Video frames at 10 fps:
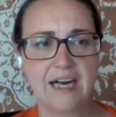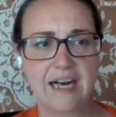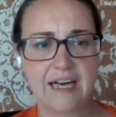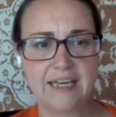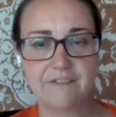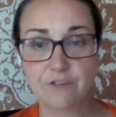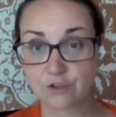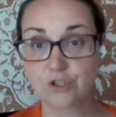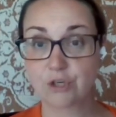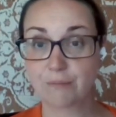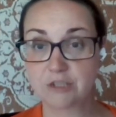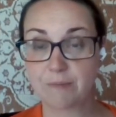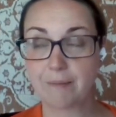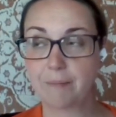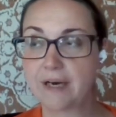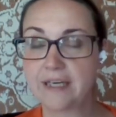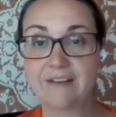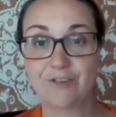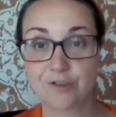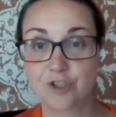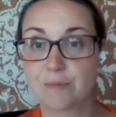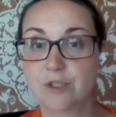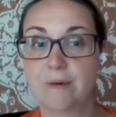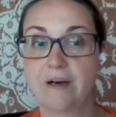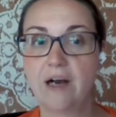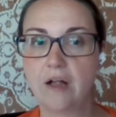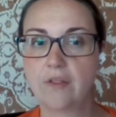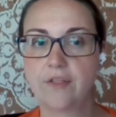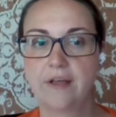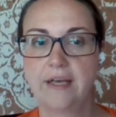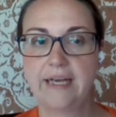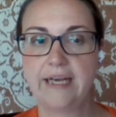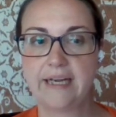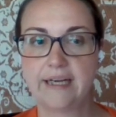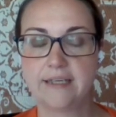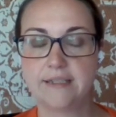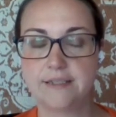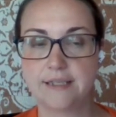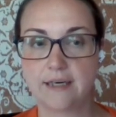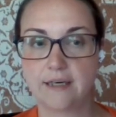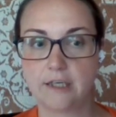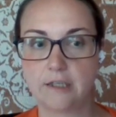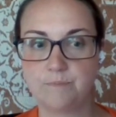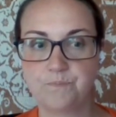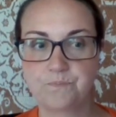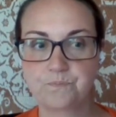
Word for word: I have learned so much about my body. I've learned so much about health. And um,